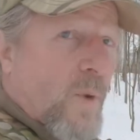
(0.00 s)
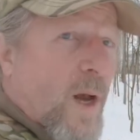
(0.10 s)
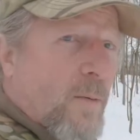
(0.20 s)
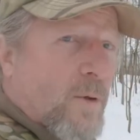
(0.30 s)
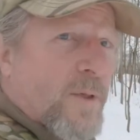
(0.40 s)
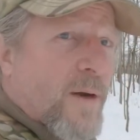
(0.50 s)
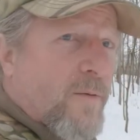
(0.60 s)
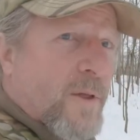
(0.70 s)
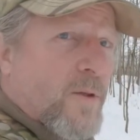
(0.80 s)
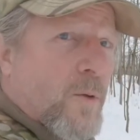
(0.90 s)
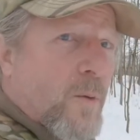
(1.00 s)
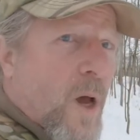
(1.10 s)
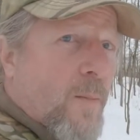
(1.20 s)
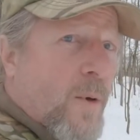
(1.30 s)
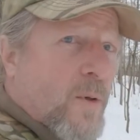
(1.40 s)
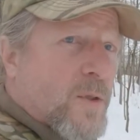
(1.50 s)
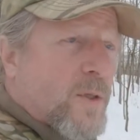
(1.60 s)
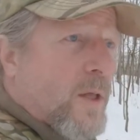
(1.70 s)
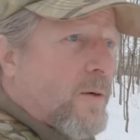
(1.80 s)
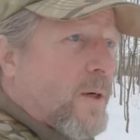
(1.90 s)
I will definitely do uh, post
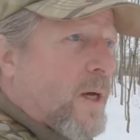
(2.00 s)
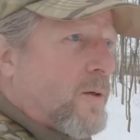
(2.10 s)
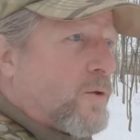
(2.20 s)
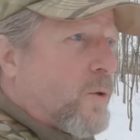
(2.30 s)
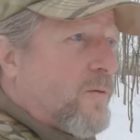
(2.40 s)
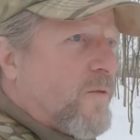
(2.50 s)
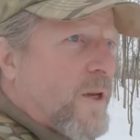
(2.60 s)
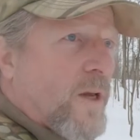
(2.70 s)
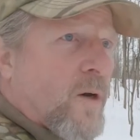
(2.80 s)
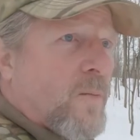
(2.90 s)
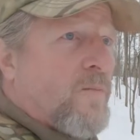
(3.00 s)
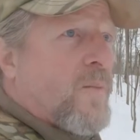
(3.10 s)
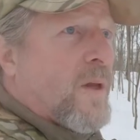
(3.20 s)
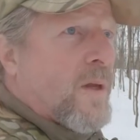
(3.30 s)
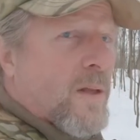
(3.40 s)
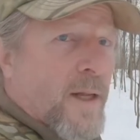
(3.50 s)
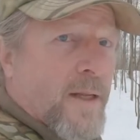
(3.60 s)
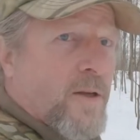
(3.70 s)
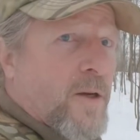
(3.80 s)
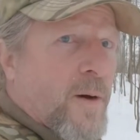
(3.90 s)
another uh, short video
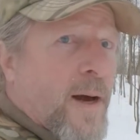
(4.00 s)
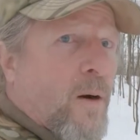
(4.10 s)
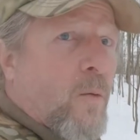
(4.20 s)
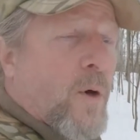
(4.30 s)
letting you know how it